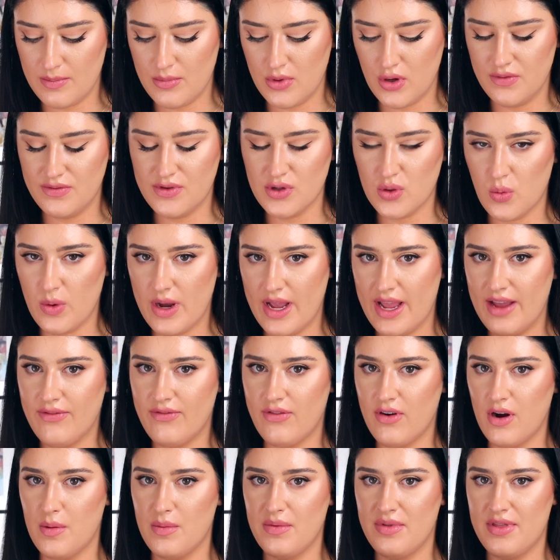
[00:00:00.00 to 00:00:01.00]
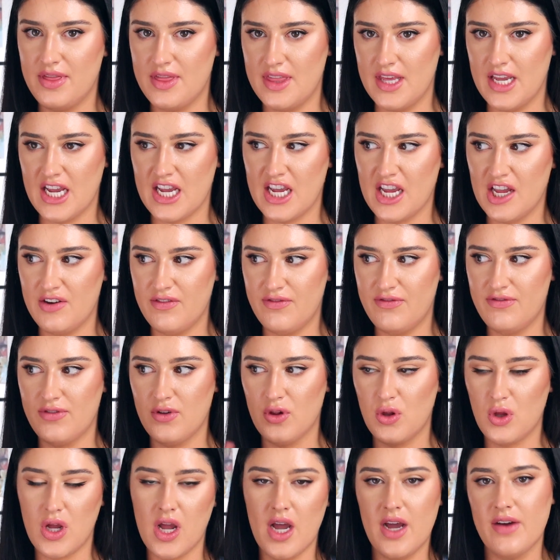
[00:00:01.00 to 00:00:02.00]
moved away from thick and
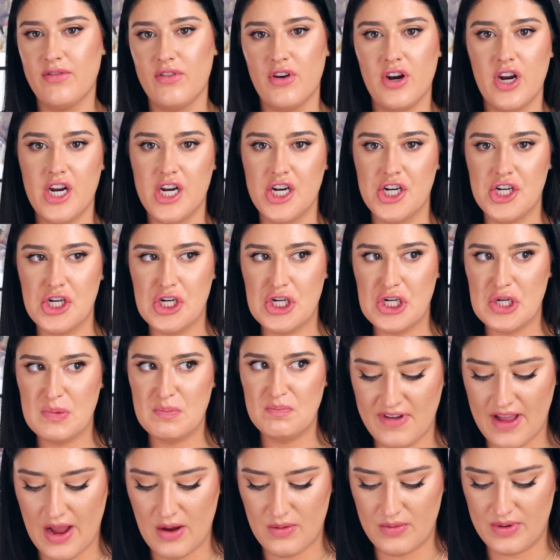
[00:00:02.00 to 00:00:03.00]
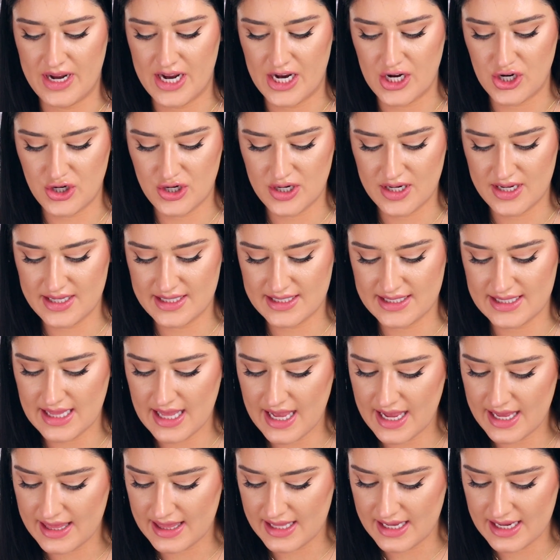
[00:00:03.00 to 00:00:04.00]
full coverage foundations
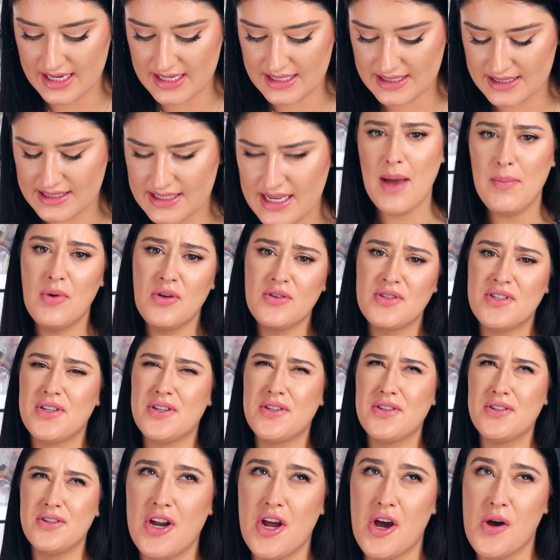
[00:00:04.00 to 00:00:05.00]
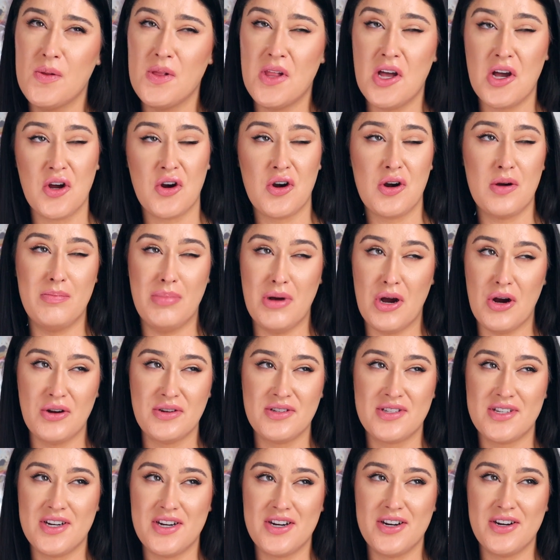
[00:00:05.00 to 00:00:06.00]
like this. I'm also no longer a bar
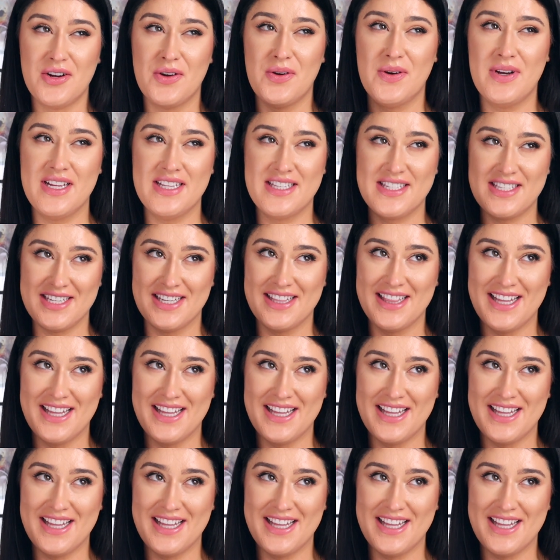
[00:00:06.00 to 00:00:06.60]
star who needs to